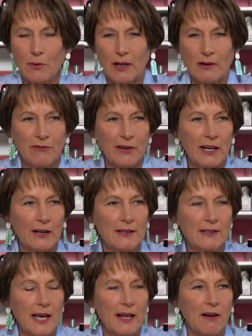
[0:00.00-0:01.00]
we're going to find out
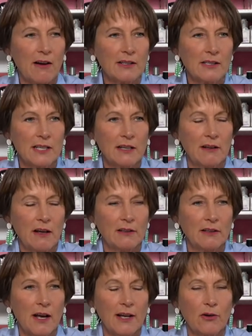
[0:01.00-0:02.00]
is that on sale
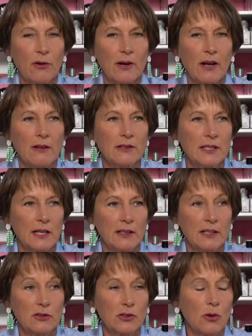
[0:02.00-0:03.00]
online or on sale
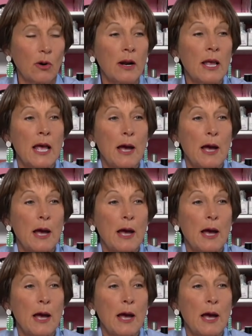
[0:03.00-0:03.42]
in store.